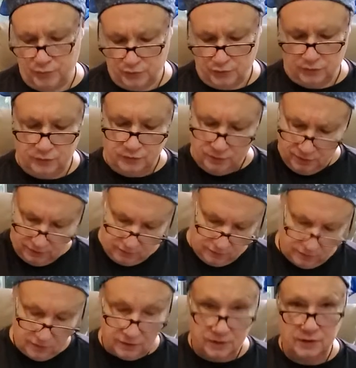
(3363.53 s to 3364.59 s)
burden.
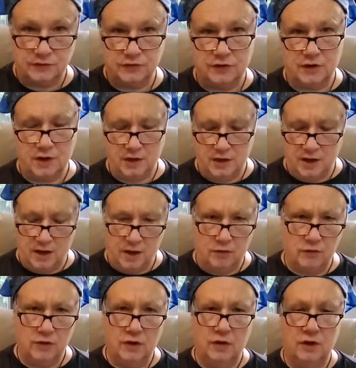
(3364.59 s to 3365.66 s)
It gets cut
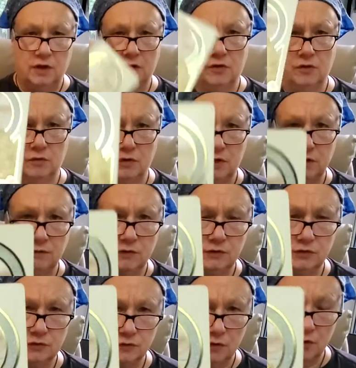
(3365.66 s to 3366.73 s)
out and you're even
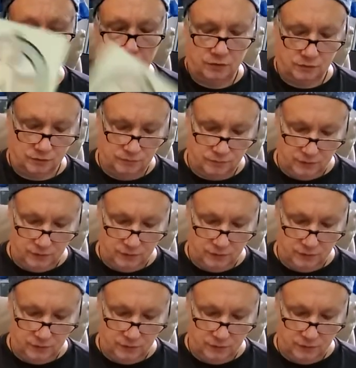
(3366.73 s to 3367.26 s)
stronger.